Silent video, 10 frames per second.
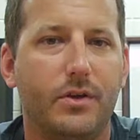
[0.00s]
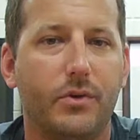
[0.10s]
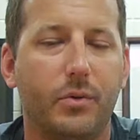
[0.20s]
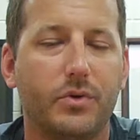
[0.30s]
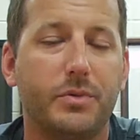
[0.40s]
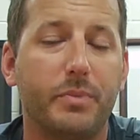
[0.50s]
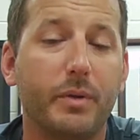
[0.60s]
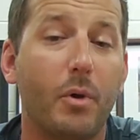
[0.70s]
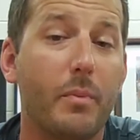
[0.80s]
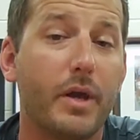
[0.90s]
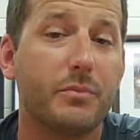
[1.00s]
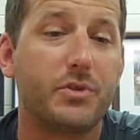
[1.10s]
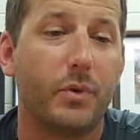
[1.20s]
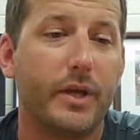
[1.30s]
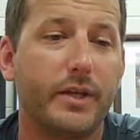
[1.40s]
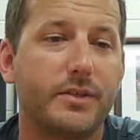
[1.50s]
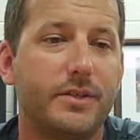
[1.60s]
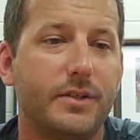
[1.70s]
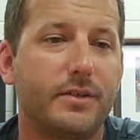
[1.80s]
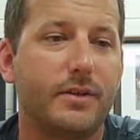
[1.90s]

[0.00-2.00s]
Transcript: well, there were some big momentum swings, and